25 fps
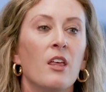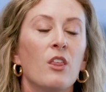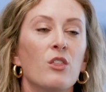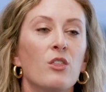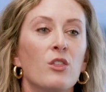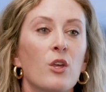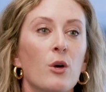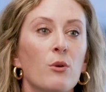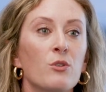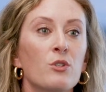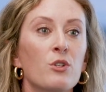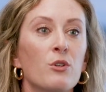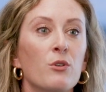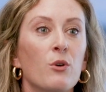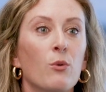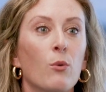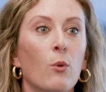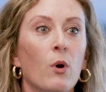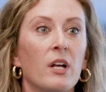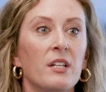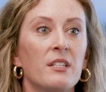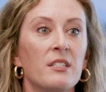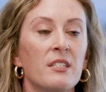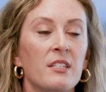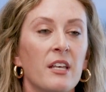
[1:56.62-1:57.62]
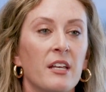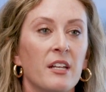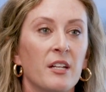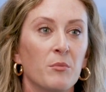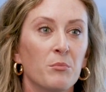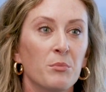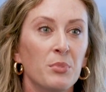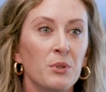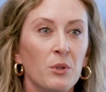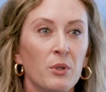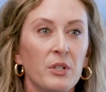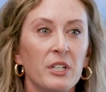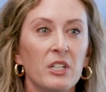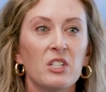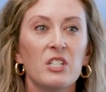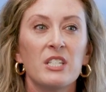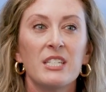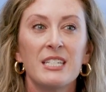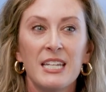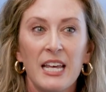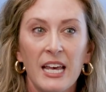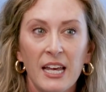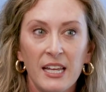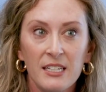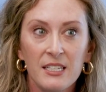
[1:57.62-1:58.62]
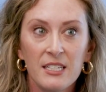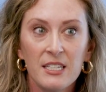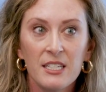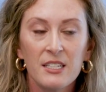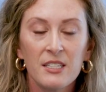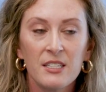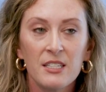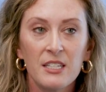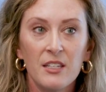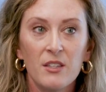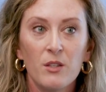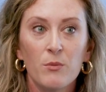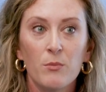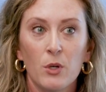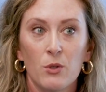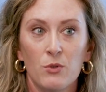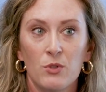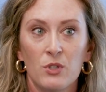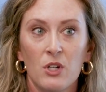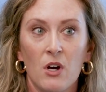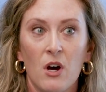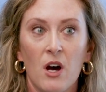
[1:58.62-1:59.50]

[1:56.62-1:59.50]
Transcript: Those are the ones that employers tend to see the most